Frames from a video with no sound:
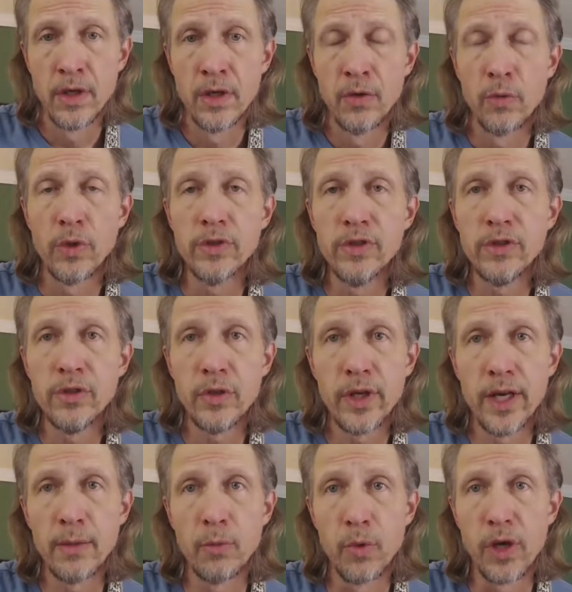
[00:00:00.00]
Once you tune it
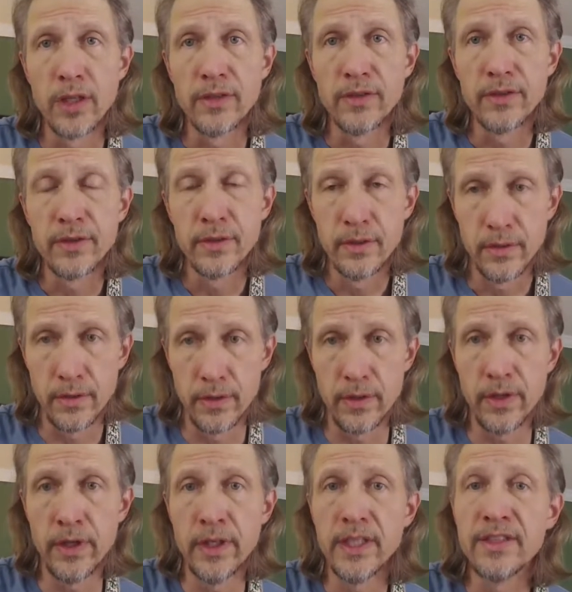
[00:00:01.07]
up once,
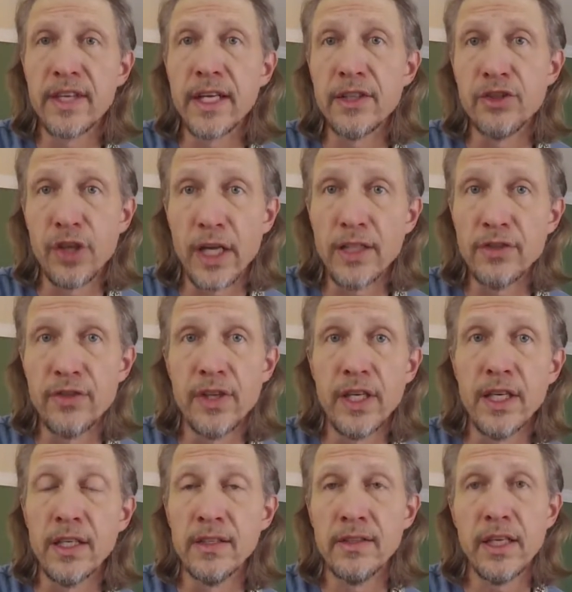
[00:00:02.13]
it's going to change
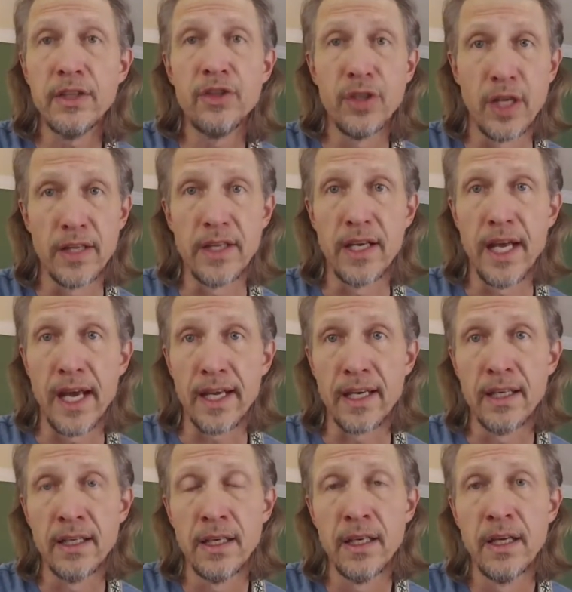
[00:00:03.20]
the tension on the neck
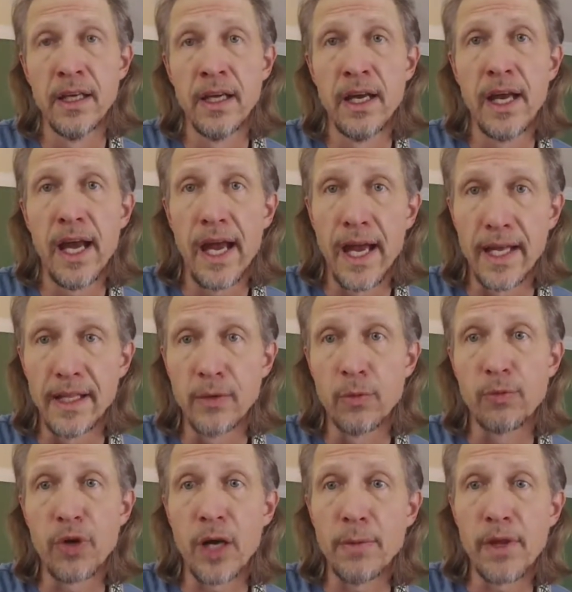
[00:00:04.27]
and it will
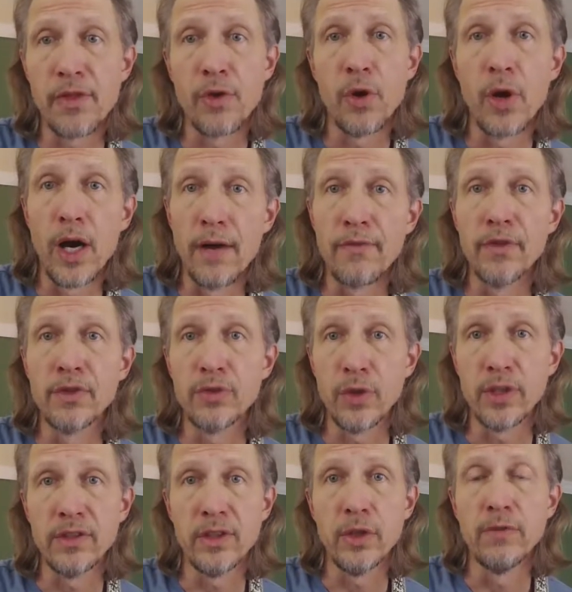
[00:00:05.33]
probably throw off the
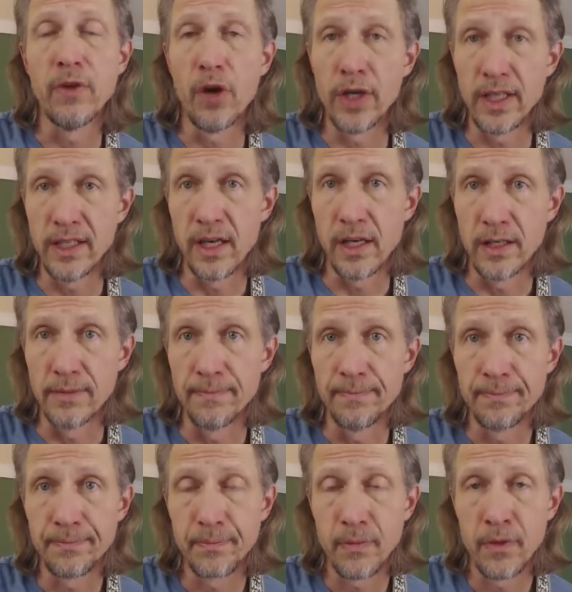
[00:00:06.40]
strings that you have already done.
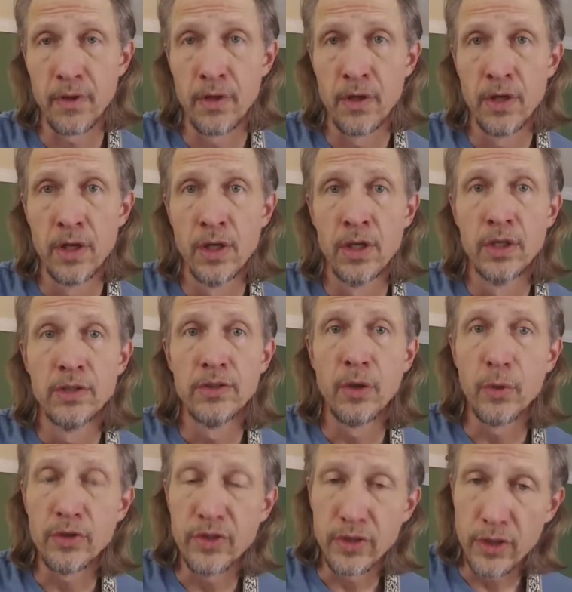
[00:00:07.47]
So
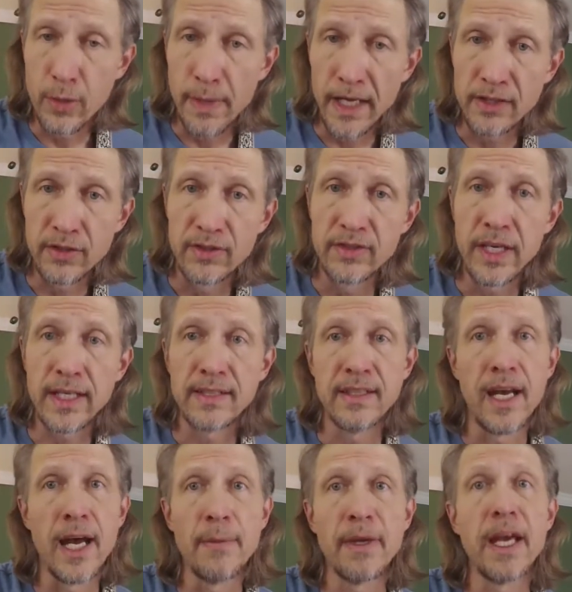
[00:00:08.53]
once you go back the second
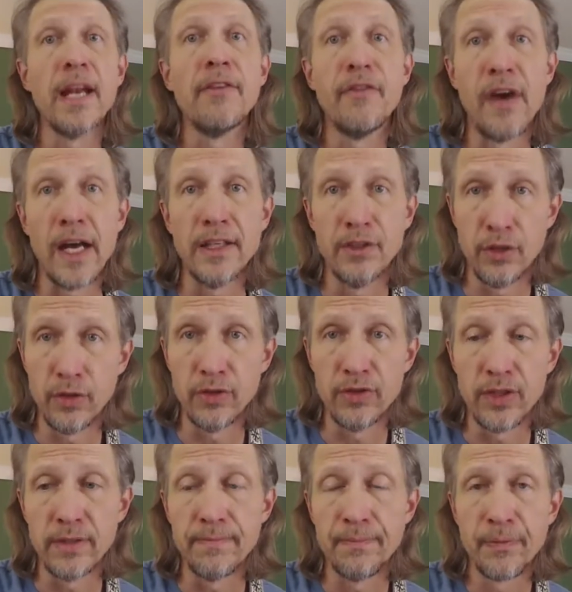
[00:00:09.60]
time, it kind of fine tunes
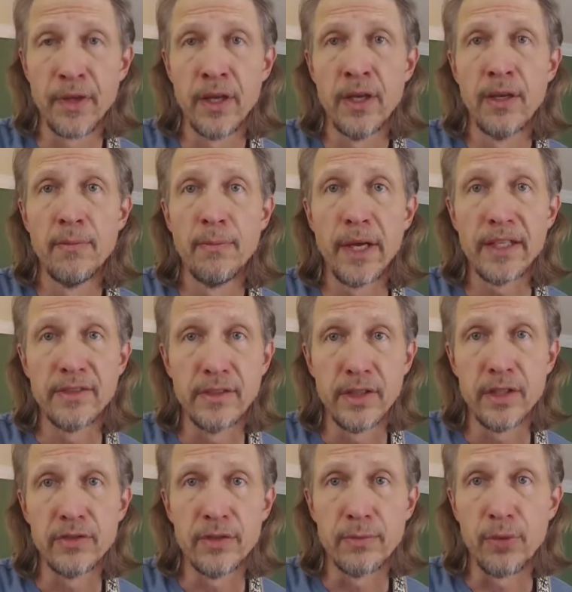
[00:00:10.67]
it, makes the
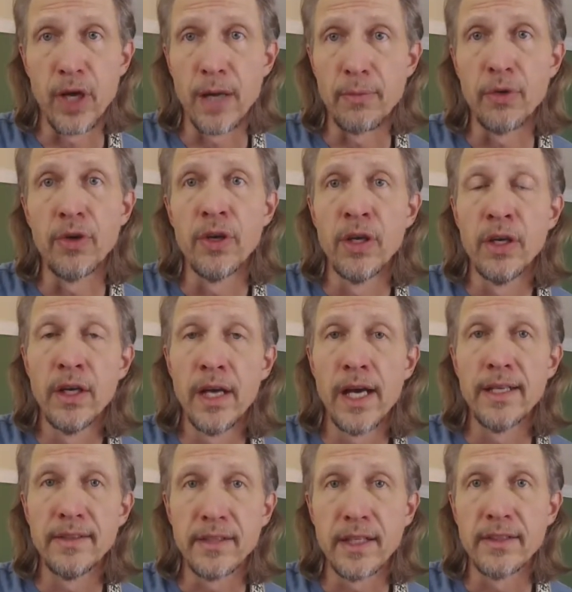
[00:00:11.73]
tension proper,
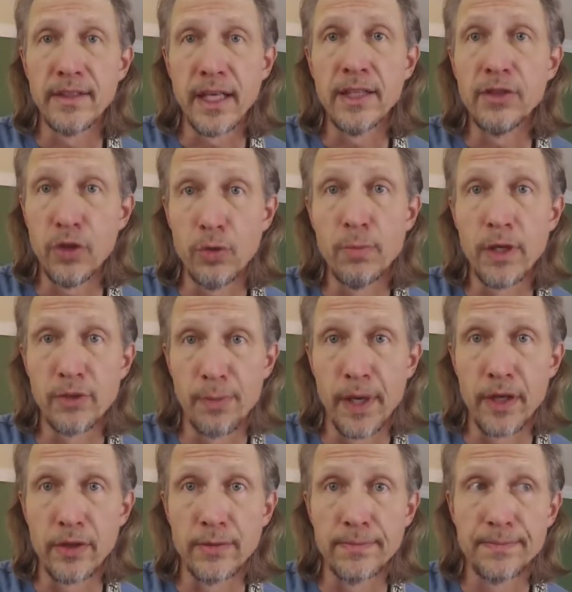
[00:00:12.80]
and is going to stay in tune much
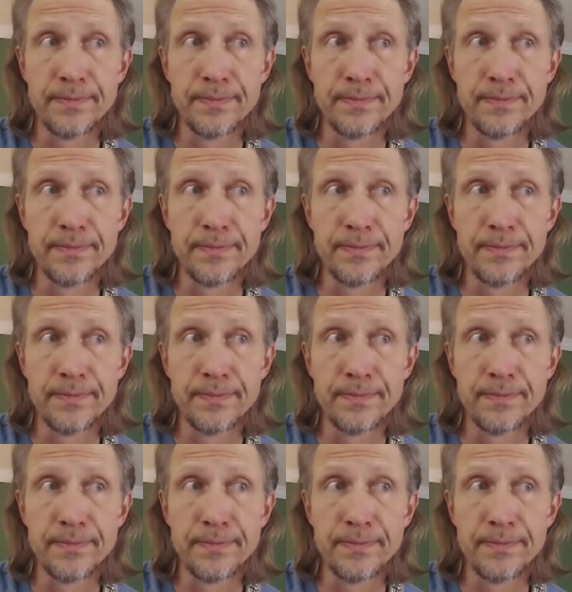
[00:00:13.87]
better.